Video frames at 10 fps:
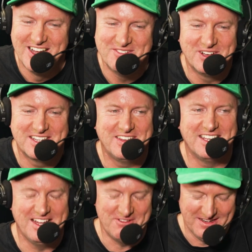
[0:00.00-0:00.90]
I'm not giving
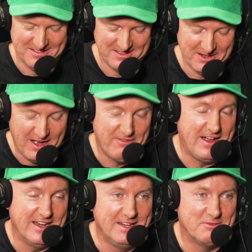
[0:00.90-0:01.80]
you that one. You are
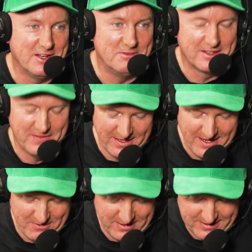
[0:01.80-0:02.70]
funny, but I'm not giving you
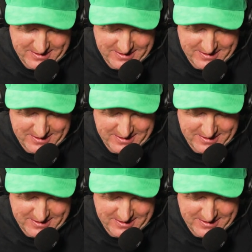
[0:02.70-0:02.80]
that one.